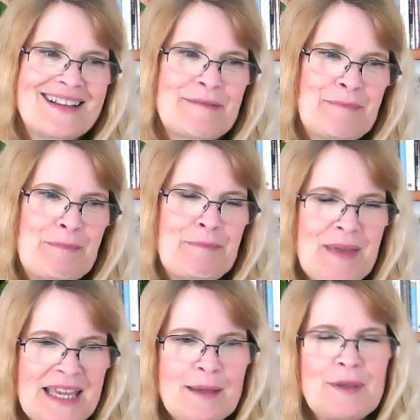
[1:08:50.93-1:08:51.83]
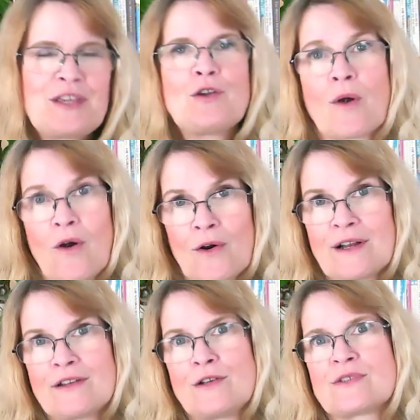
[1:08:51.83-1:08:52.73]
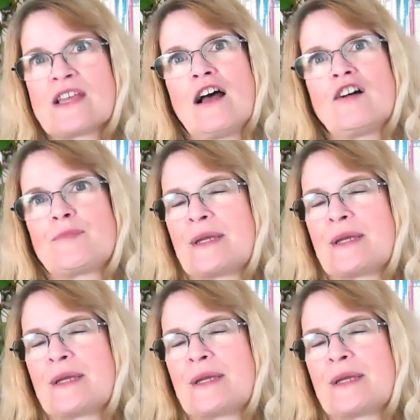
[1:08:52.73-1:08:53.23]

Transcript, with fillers: maybe you're hard on yourself